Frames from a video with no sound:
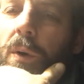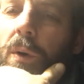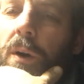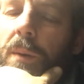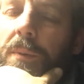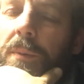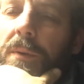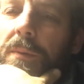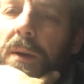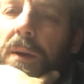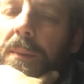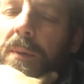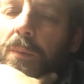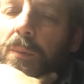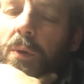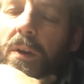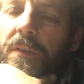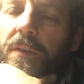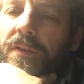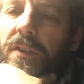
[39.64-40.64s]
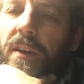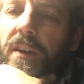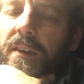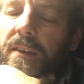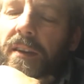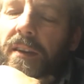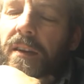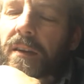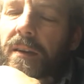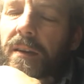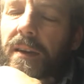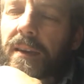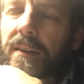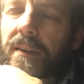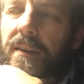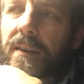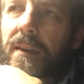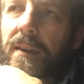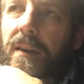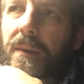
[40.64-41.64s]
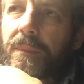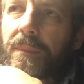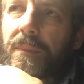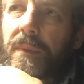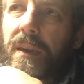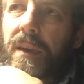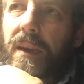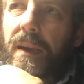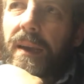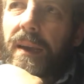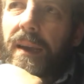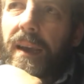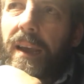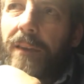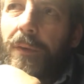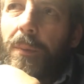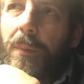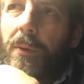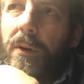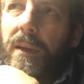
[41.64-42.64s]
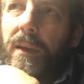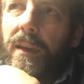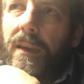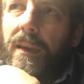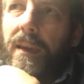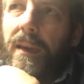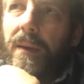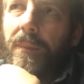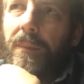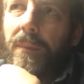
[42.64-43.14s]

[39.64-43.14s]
quiet, but I mean, what I've seen tonight is everybody